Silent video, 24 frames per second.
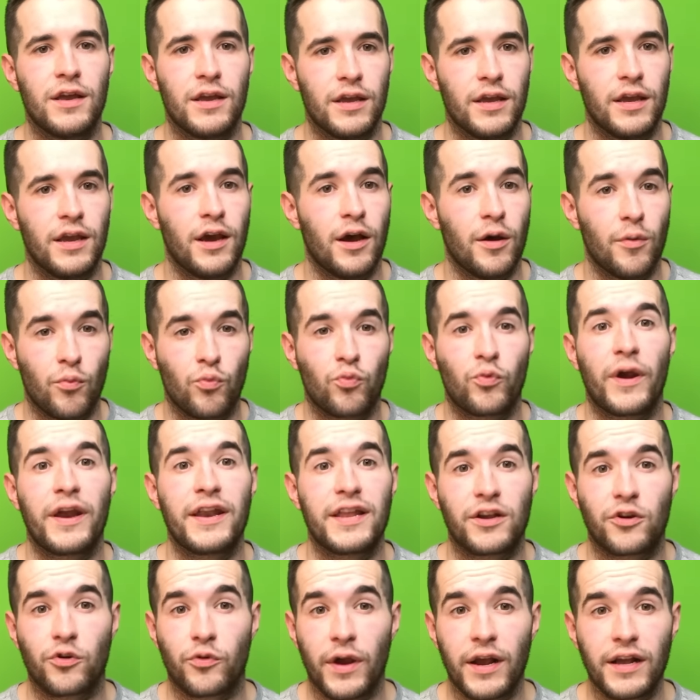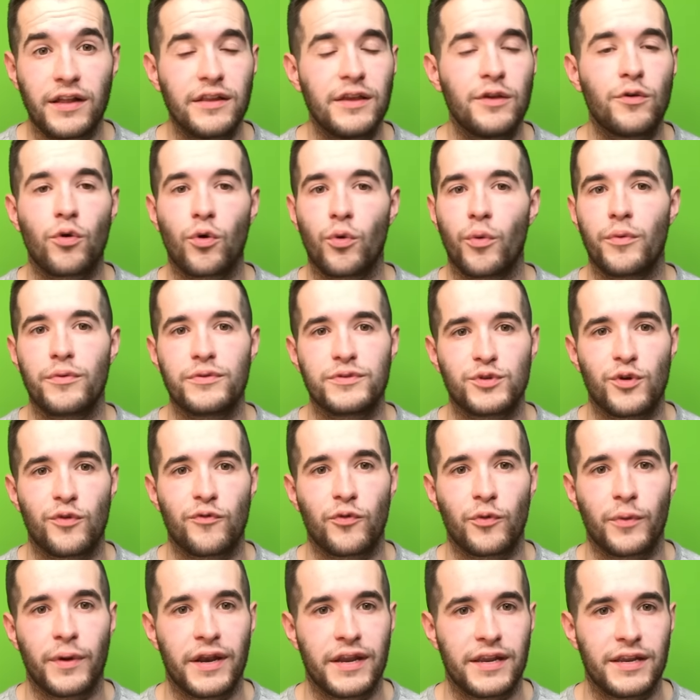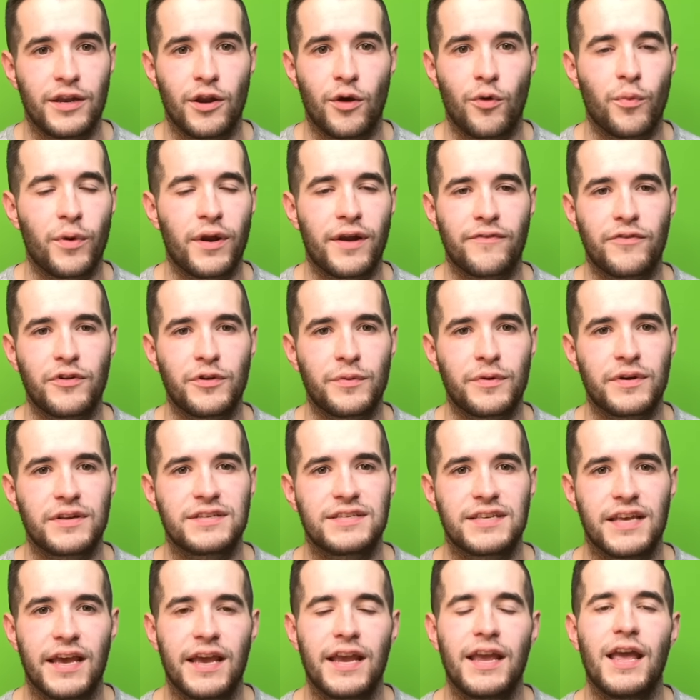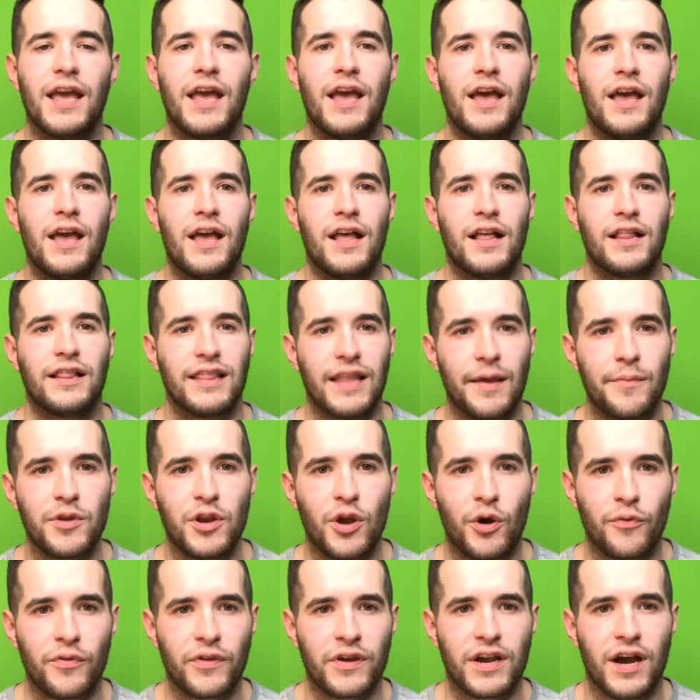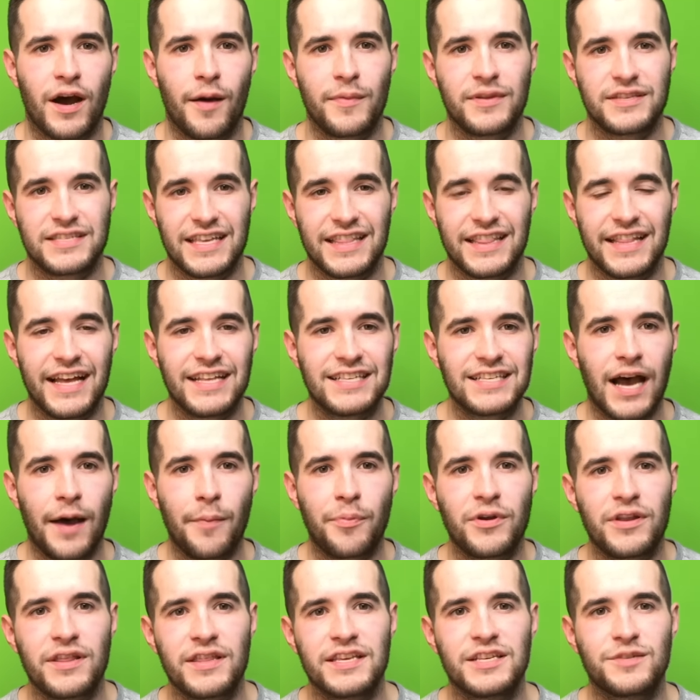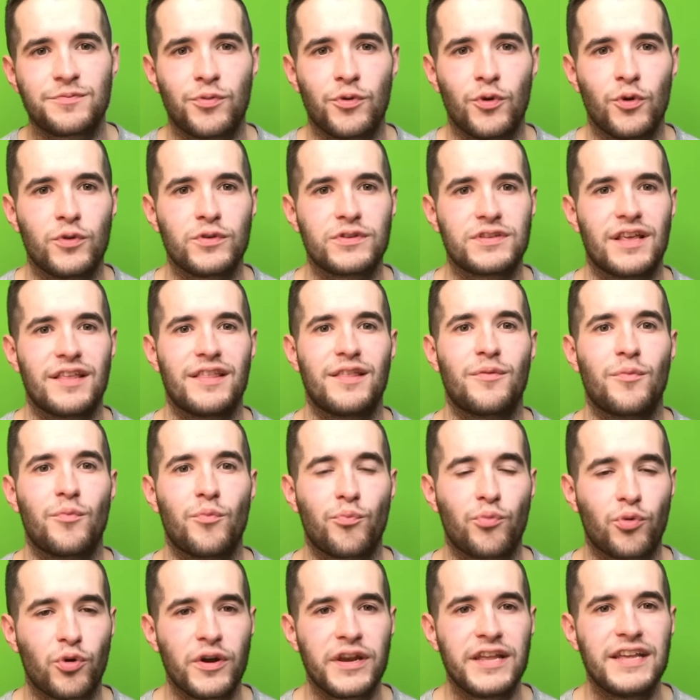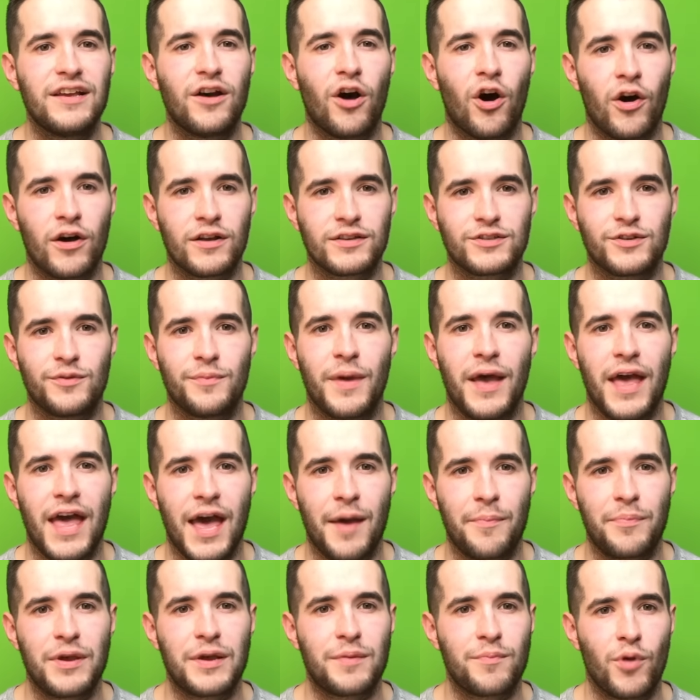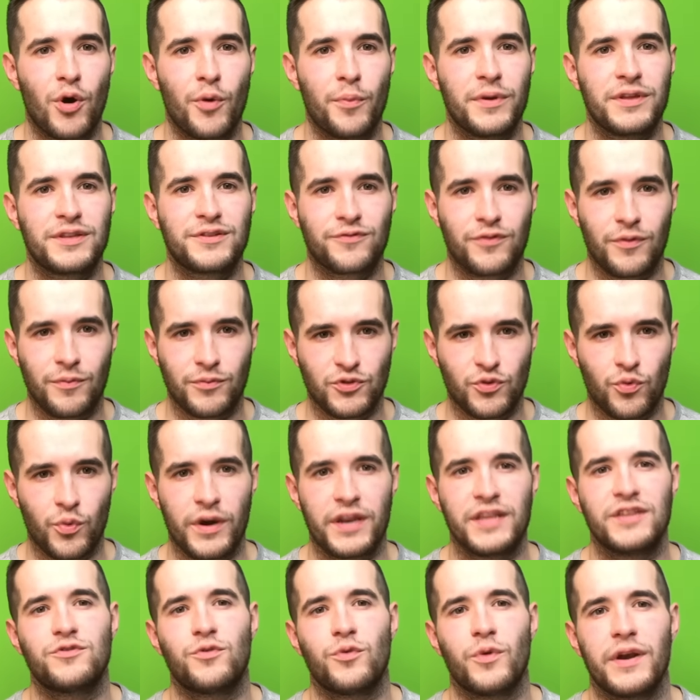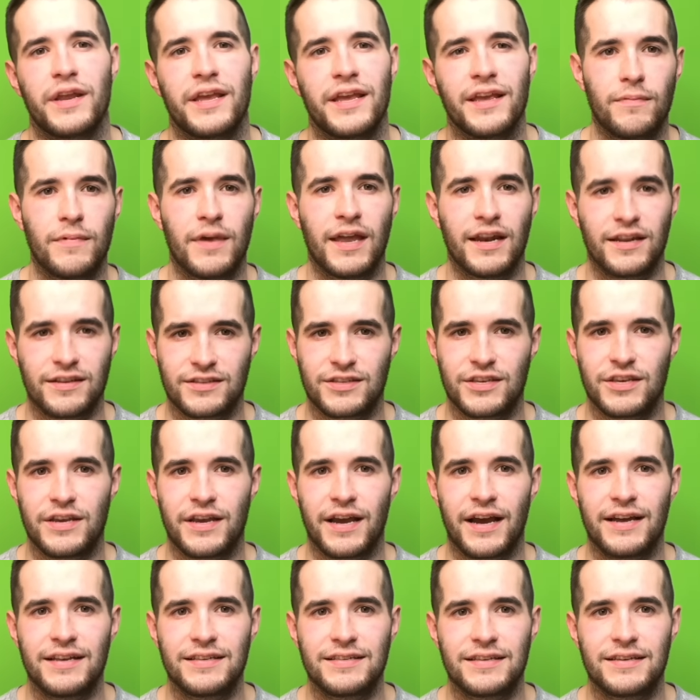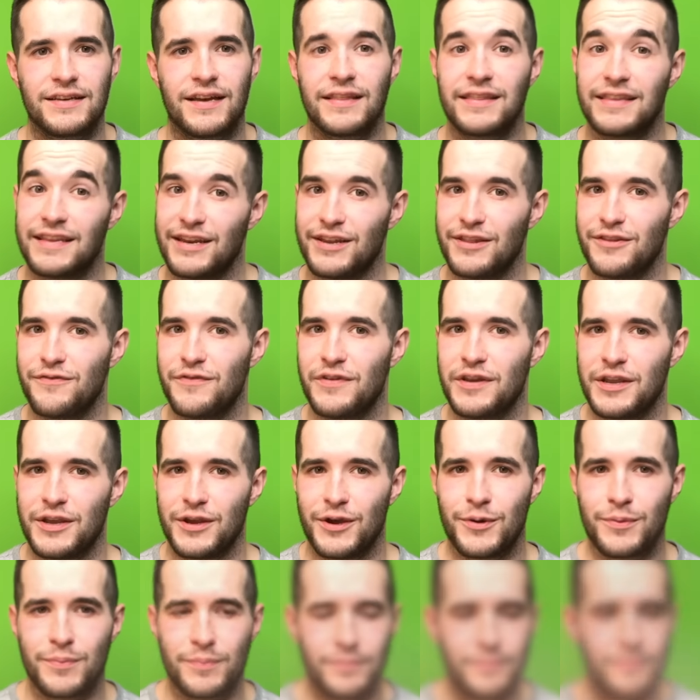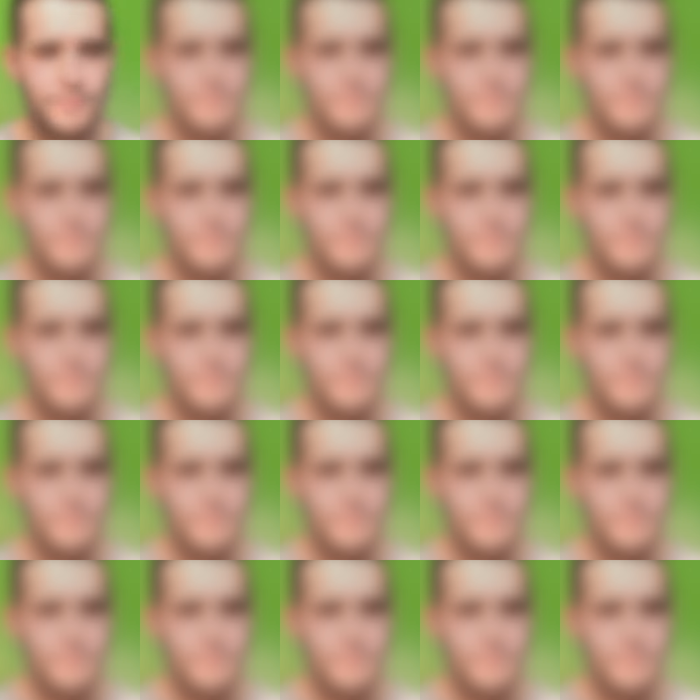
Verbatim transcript: you know, rated correctly or what was overrated. You know, whatever you want to say, let me know in the comments, and let's hop into these polls. Pretty awesome, epic moments from twenty twenty, and I'll see you guys at the end of the video. Super